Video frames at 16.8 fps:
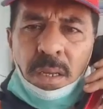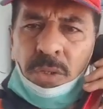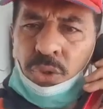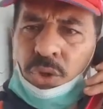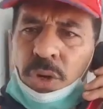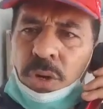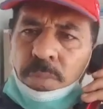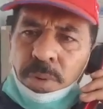
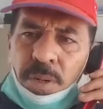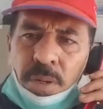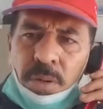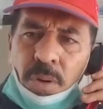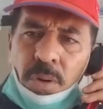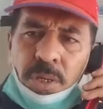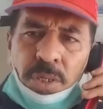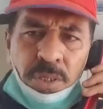Germany.
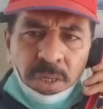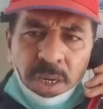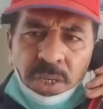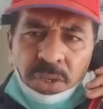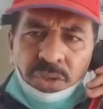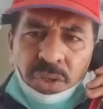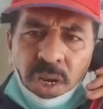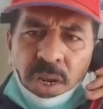Oh, he's a
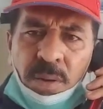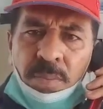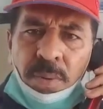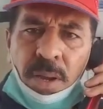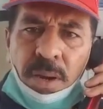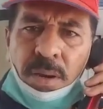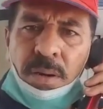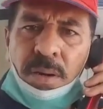nice chap.
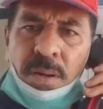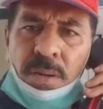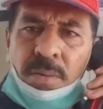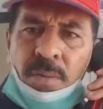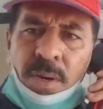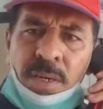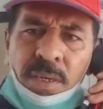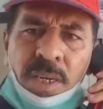And
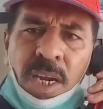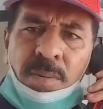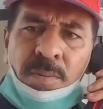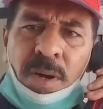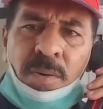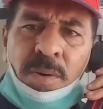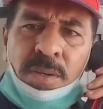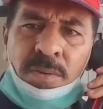one
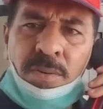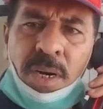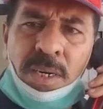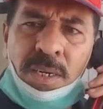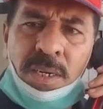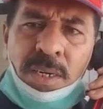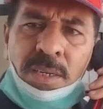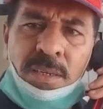time I was
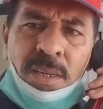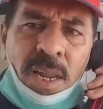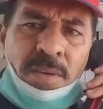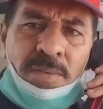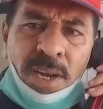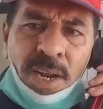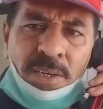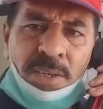writing his
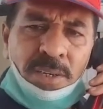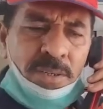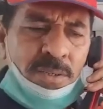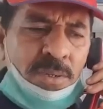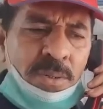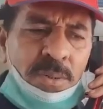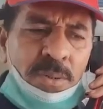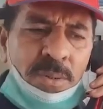love letters
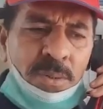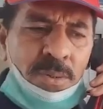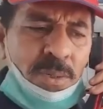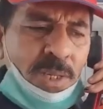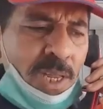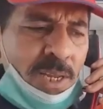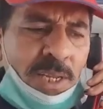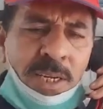to
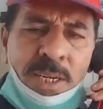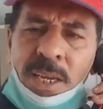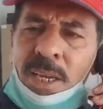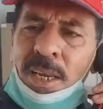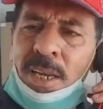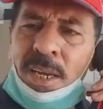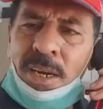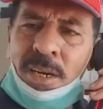the
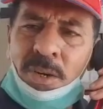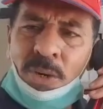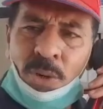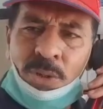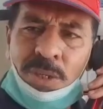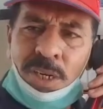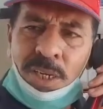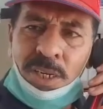lady
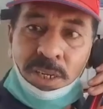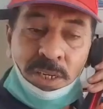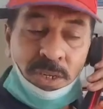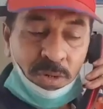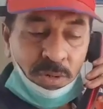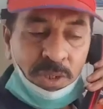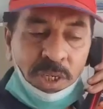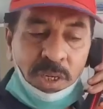Rosaline.
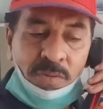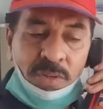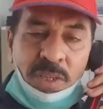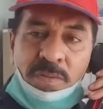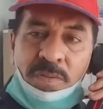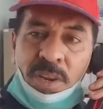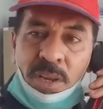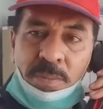You know, she
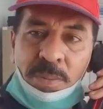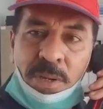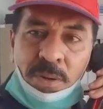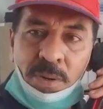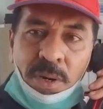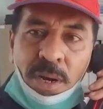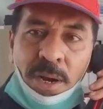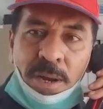was a
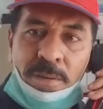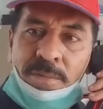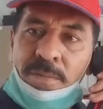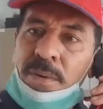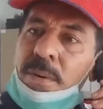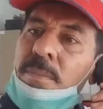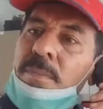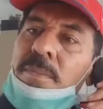Filipino guy
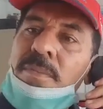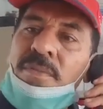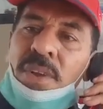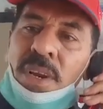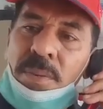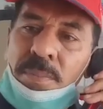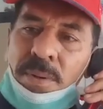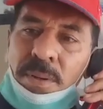from
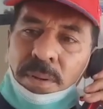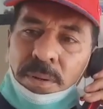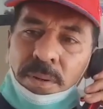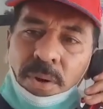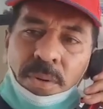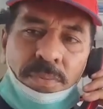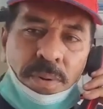Philippines, no